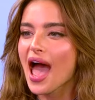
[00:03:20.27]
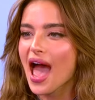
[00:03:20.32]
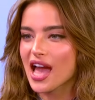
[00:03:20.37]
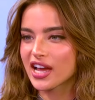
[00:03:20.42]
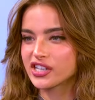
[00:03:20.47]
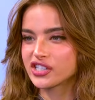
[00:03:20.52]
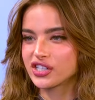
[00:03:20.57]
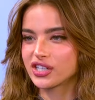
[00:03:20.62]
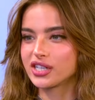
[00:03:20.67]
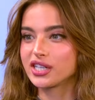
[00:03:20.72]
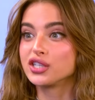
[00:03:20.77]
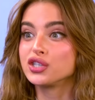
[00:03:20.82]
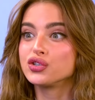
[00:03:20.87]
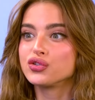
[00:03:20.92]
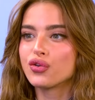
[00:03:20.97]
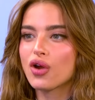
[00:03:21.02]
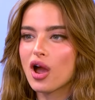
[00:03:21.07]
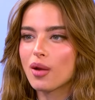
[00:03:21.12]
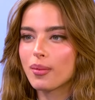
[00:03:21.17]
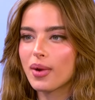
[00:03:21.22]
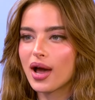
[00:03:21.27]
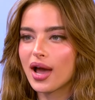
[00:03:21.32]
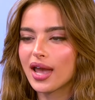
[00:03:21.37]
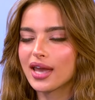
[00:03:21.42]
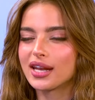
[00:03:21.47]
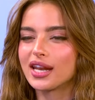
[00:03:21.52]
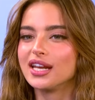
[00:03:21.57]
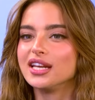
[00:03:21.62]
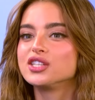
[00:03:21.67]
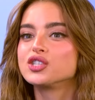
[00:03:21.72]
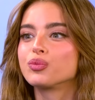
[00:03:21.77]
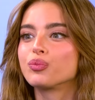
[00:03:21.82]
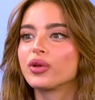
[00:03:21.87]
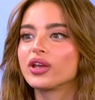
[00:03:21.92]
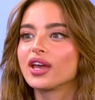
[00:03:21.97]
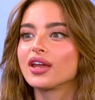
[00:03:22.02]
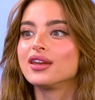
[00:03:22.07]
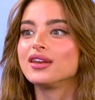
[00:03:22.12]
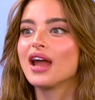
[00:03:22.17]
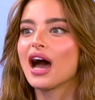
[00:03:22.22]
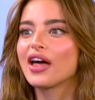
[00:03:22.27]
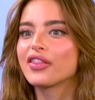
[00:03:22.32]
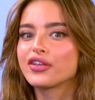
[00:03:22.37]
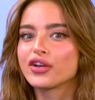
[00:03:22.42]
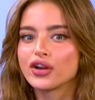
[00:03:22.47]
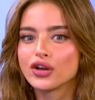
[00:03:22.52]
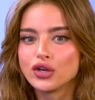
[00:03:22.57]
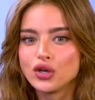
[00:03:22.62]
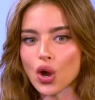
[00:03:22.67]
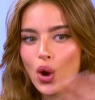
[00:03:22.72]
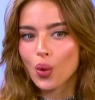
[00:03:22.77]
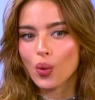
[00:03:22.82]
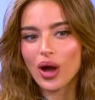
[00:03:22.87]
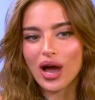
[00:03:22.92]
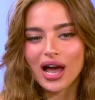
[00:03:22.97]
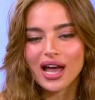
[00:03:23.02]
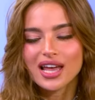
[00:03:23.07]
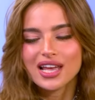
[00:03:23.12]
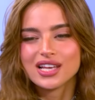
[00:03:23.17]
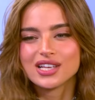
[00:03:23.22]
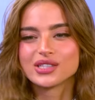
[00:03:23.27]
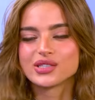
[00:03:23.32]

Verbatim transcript: action and drama, and I need to bring another Noah.